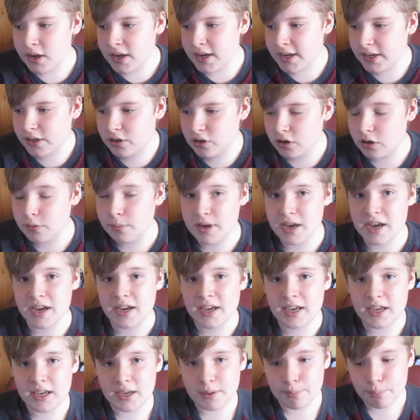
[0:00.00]
he's going to be a
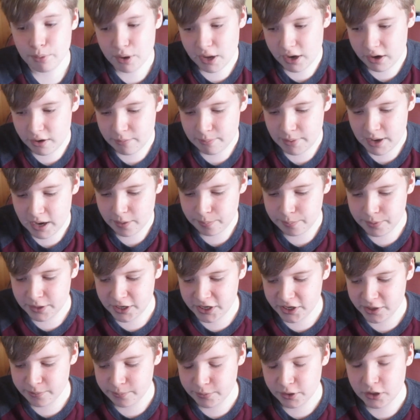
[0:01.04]
key player in my
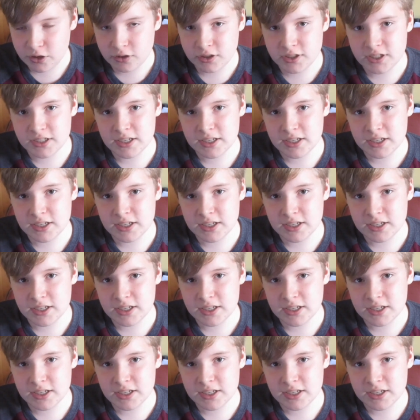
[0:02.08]
opinion because